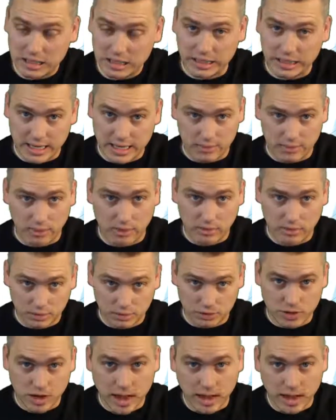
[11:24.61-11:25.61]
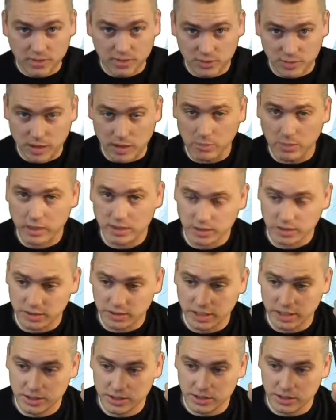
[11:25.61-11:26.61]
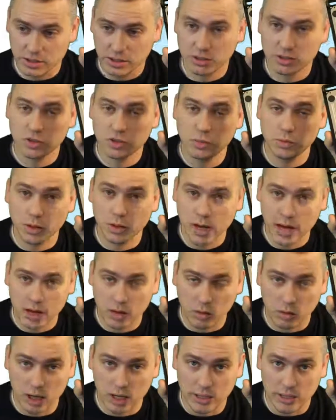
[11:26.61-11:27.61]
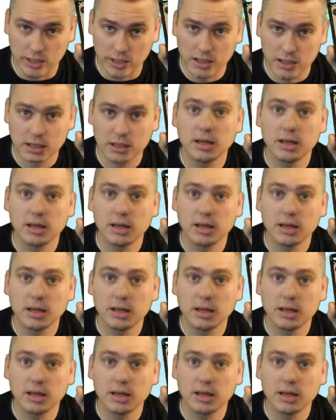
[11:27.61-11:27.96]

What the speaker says: label drives by Western Digital are super high quality.